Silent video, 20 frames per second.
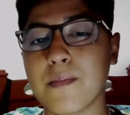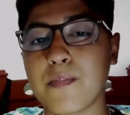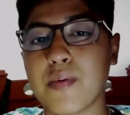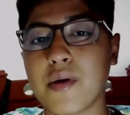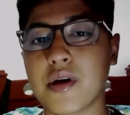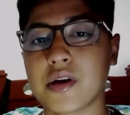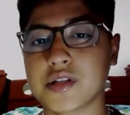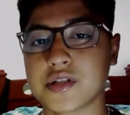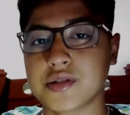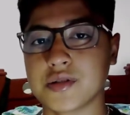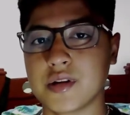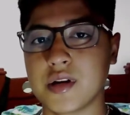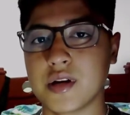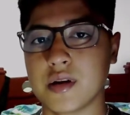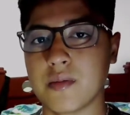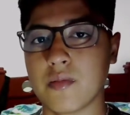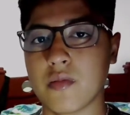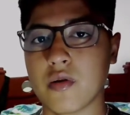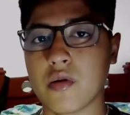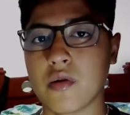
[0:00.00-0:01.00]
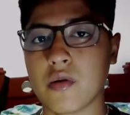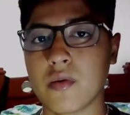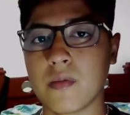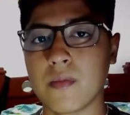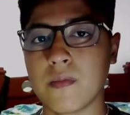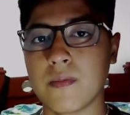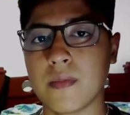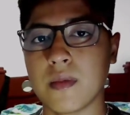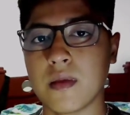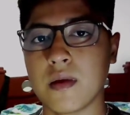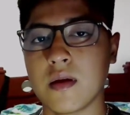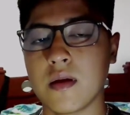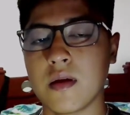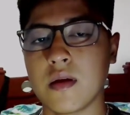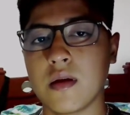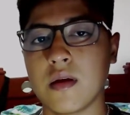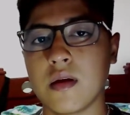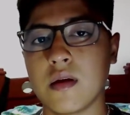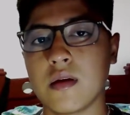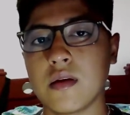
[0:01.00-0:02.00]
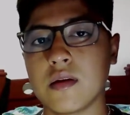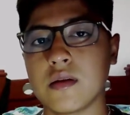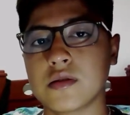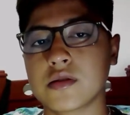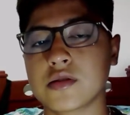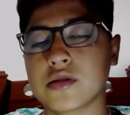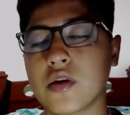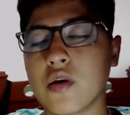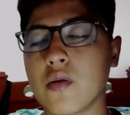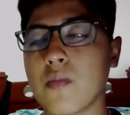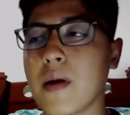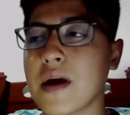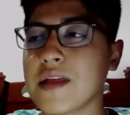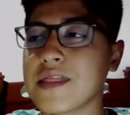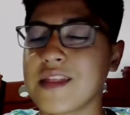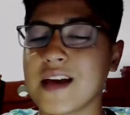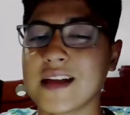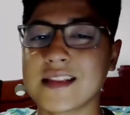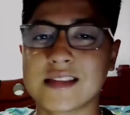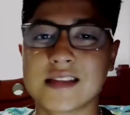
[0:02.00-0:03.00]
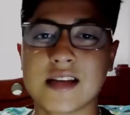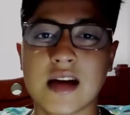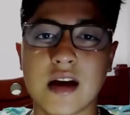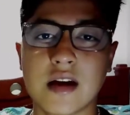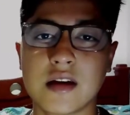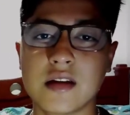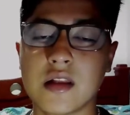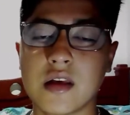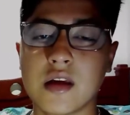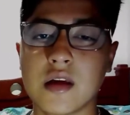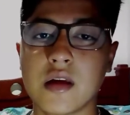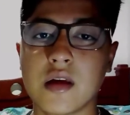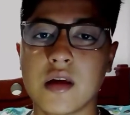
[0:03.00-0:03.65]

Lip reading: person anymore. So by that time,